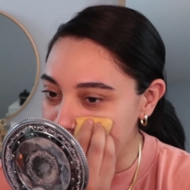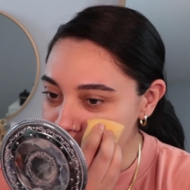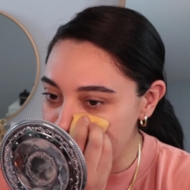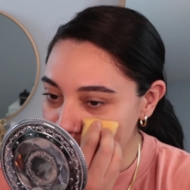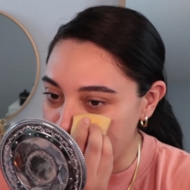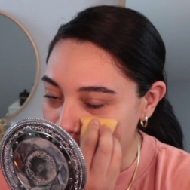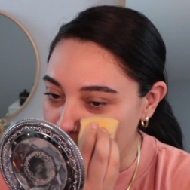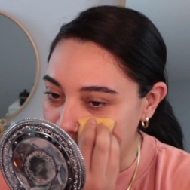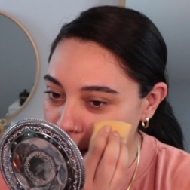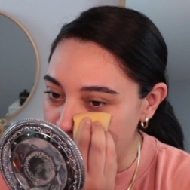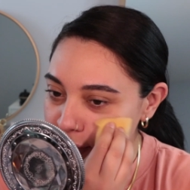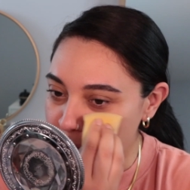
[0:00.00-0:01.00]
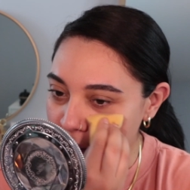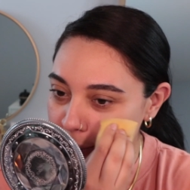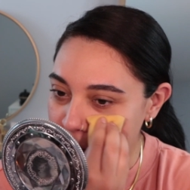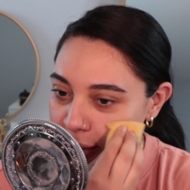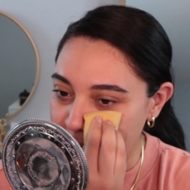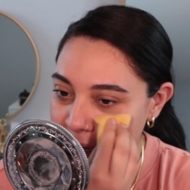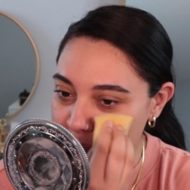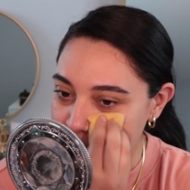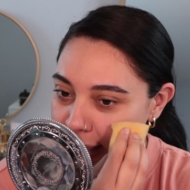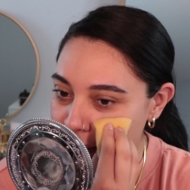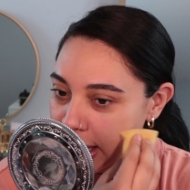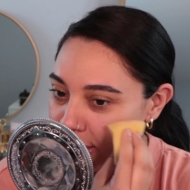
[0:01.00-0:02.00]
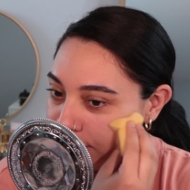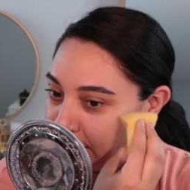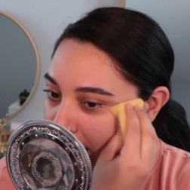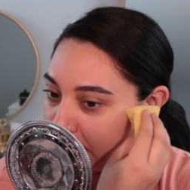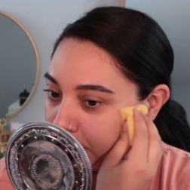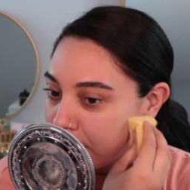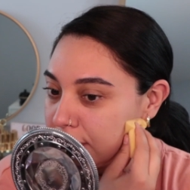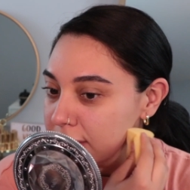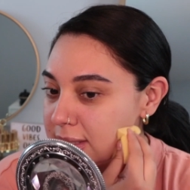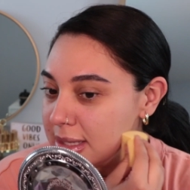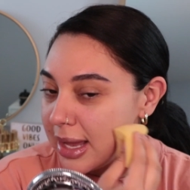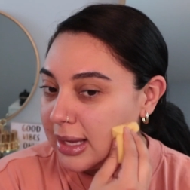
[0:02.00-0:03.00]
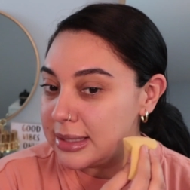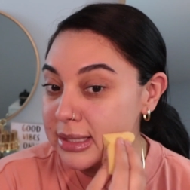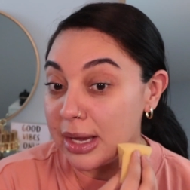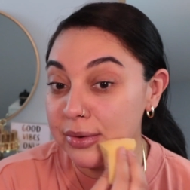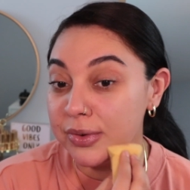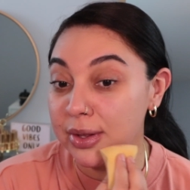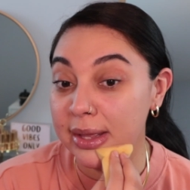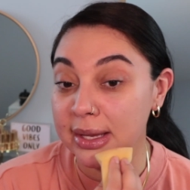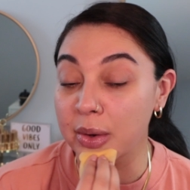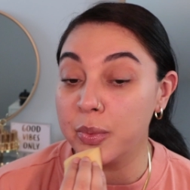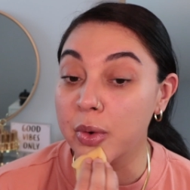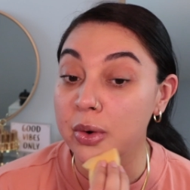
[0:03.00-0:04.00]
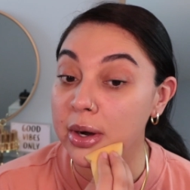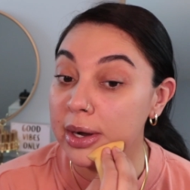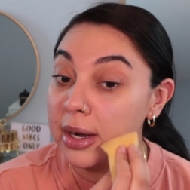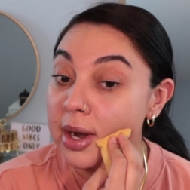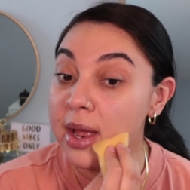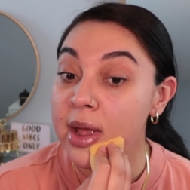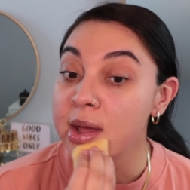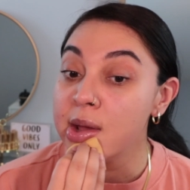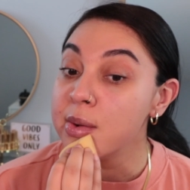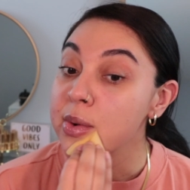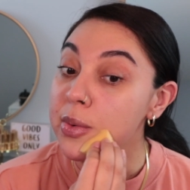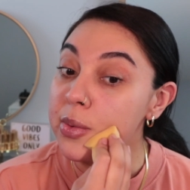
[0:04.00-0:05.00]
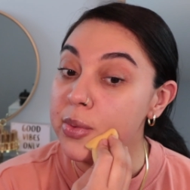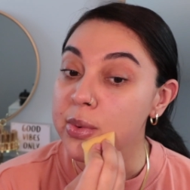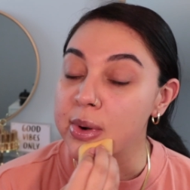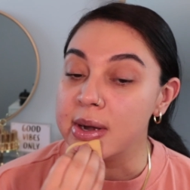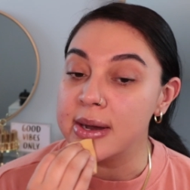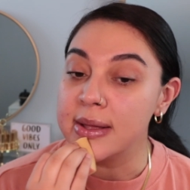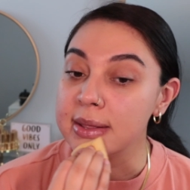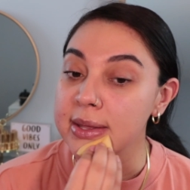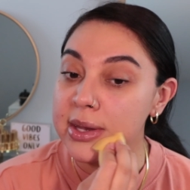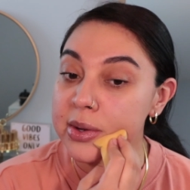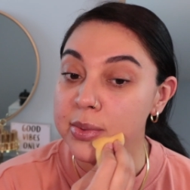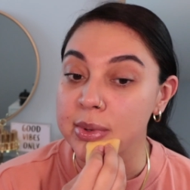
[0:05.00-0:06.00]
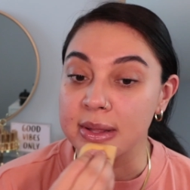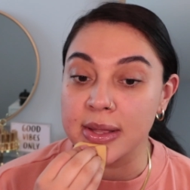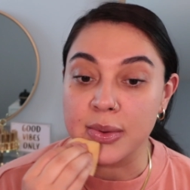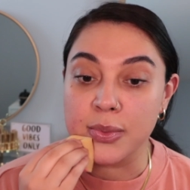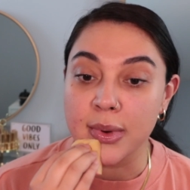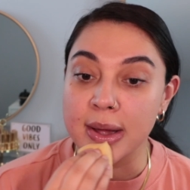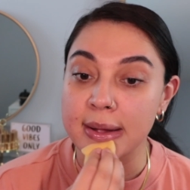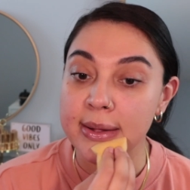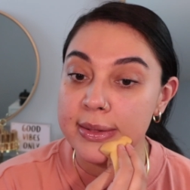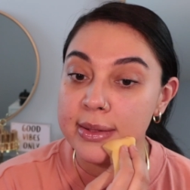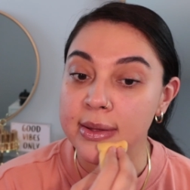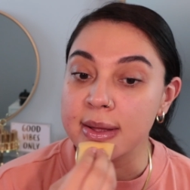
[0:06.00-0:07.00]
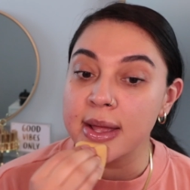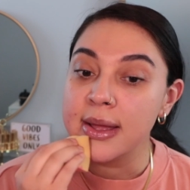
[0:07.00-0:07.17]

ended up wearing it for about eight and a half hours and I feel like it wore really, really well.